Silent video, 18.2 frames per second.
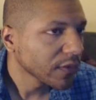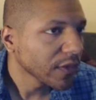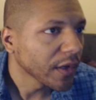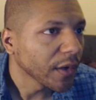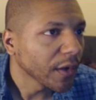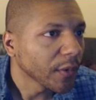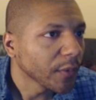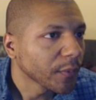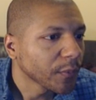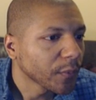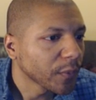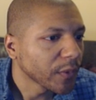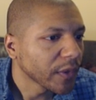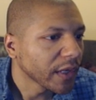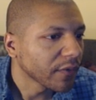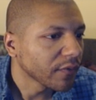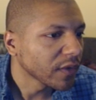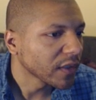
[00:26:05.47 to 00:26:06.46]
Oh, we
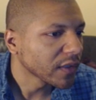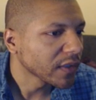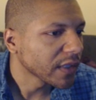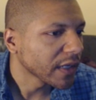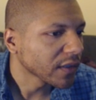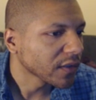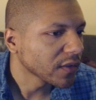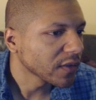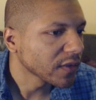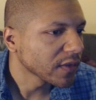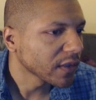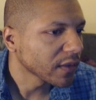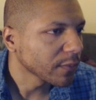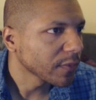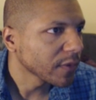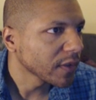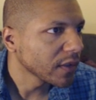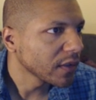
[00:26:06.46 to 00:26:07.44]
have yet to actually set
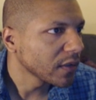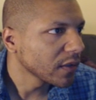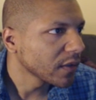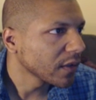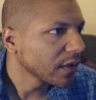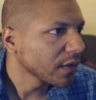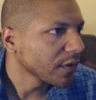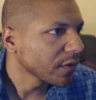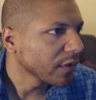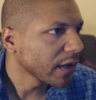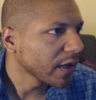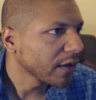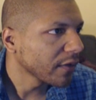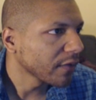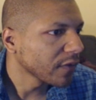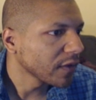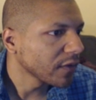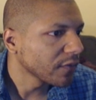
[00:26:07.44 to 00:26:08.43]
up the other
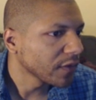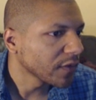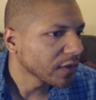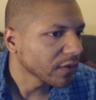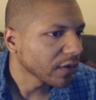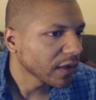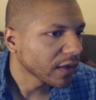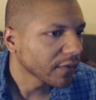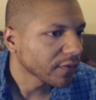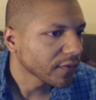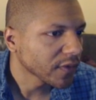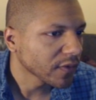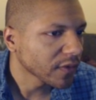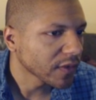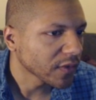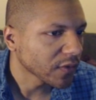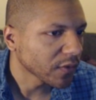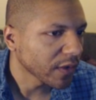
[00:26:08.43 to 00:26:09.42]
graph, the event graph. So
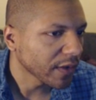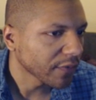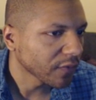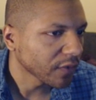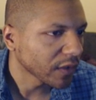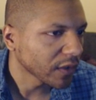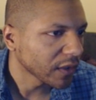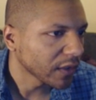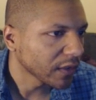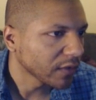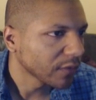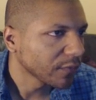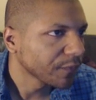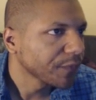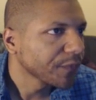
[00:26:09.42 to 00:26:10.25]
this graph right here.